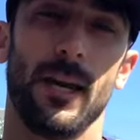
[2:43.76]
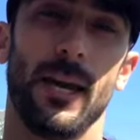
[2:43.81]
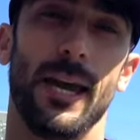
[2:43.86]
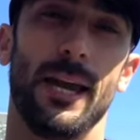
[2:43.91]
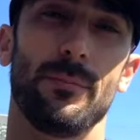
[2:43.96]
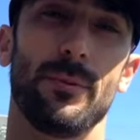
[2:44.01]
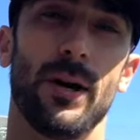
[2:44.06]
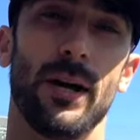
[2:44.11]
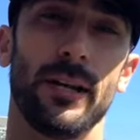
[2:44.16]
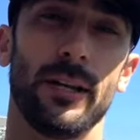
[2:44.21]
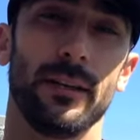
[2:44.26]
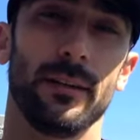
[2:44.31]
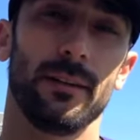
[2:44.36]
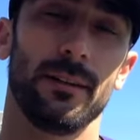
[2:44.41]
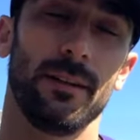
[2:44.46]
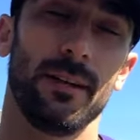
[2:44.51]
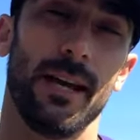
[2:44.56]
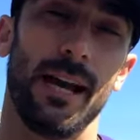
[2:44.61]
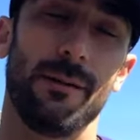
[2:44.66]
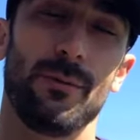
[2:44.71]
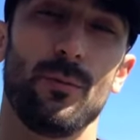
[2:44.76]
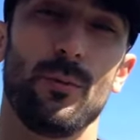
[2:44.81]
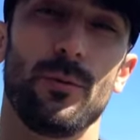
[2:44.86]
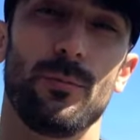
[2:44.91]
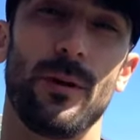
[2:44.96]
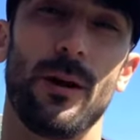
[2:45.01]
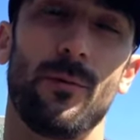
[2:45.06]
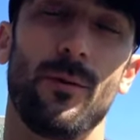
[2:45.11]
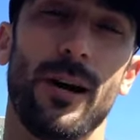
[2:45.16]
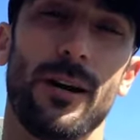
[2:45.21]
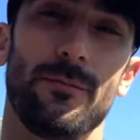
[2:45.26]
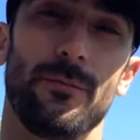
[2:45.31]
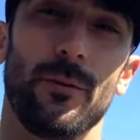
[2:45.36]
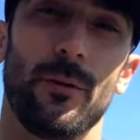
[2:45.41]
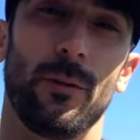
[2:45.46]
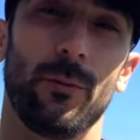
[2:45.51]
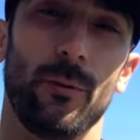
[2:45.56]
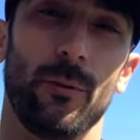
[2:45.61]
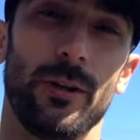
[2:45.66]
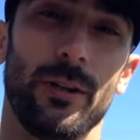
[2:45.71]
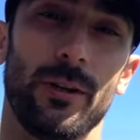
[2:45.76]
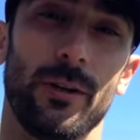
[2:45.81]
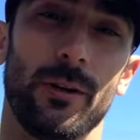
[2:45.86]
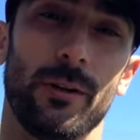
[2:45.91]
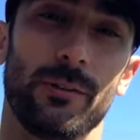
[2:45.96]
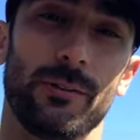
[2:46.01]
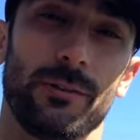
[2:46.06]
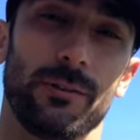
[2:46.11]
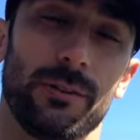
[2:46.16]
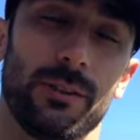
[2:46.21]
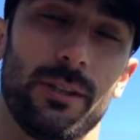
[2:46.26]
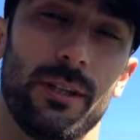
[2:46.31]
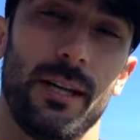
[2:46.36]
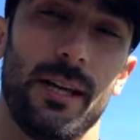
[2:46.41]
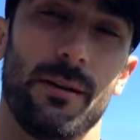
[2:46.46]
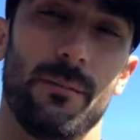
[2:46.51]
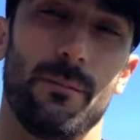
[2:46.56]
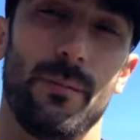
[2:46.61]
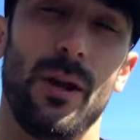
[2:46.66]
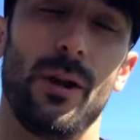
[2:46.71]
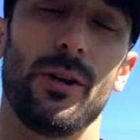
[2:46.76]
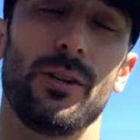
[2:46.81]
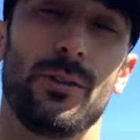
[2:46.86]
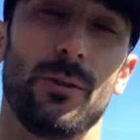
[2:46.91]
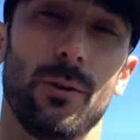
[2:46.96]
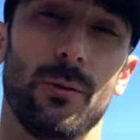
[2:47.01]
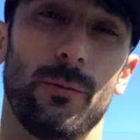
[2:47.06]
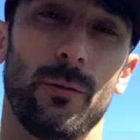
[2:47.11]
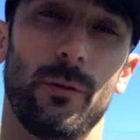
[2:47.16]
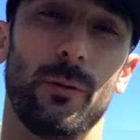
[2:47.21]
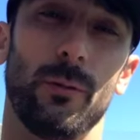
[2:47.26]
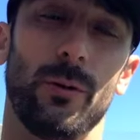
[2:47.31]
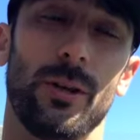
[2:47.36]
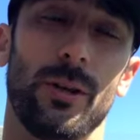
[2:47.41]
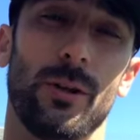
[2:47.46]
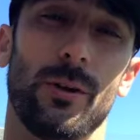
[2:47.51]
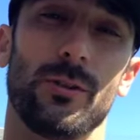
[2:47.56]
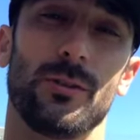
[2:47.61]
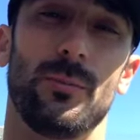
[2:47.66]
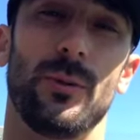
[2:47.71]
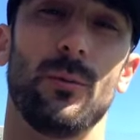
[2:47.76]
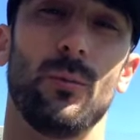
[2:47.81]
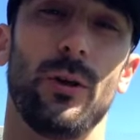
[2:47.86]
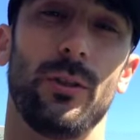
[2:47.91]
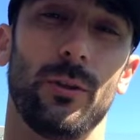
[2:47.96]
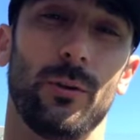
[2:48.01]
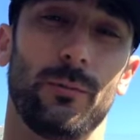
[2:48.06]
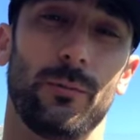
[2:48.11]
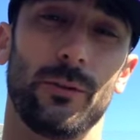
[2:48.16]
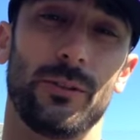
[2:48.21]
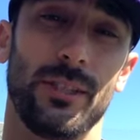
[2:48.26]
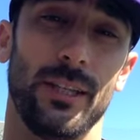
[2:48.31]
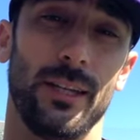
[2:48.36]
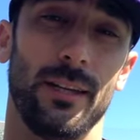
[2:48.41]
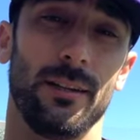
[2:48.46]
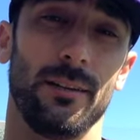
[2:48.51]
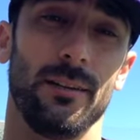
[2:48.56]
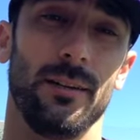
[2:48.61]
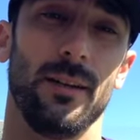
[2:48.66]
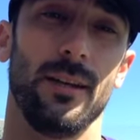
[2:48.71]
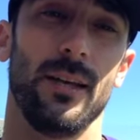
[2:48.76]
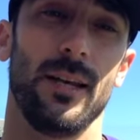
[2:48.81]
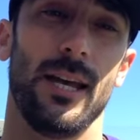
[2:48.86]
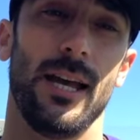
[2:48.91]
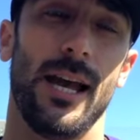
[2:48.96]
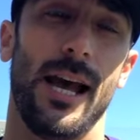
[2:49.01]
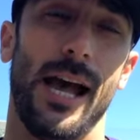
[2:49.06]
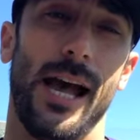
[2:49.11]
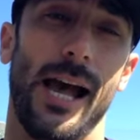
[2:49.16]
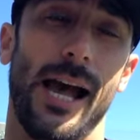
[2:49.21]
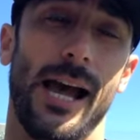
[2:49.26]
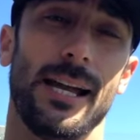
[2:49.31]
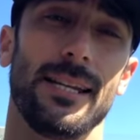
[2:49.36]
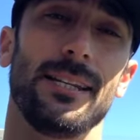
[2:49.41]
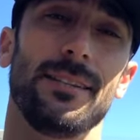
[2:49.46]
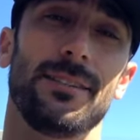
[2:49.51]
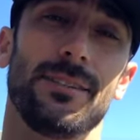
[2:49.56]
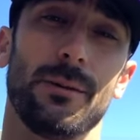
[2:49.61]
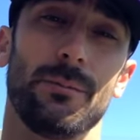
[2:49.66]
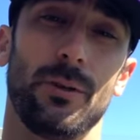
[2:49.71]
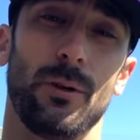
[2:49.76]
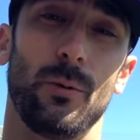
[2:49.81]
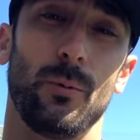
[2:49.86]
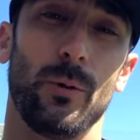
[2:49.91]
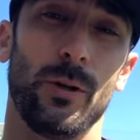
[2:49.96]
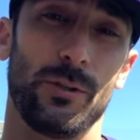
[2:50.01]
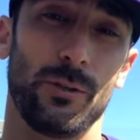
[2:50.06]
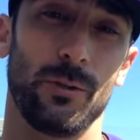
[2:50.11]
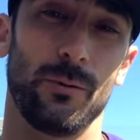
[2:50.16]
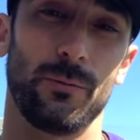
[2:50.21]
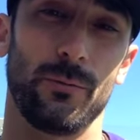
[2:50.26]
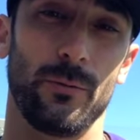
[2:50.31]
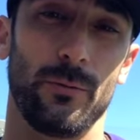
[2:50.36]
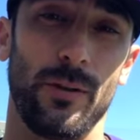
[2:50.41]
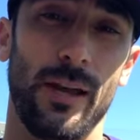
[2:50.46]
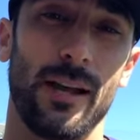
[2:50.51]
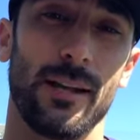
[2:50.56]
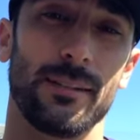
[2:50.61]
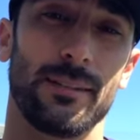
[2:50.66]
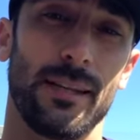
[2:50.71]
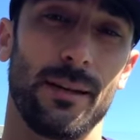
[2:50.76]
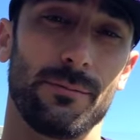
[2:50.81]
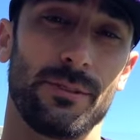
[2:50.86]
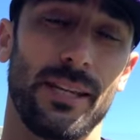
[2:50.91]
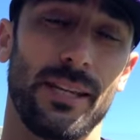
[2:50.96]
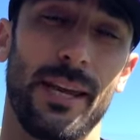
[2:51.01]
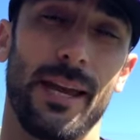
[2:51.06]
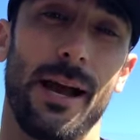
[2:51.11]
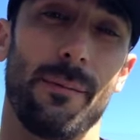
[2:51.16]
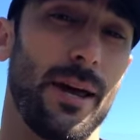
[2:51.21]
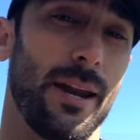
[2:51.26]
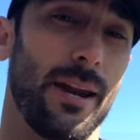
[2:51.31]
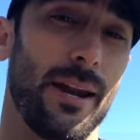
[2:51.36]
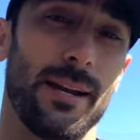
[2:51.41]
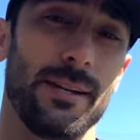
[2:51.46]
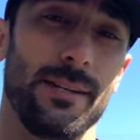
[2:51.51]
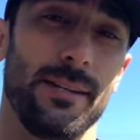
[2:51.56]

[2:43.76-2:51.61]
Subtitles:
Hey Bonnie, I've been with my wife for 3 years, married to her for 3 years, been with her for 10. I need something original for Valentine's Day. I'm out of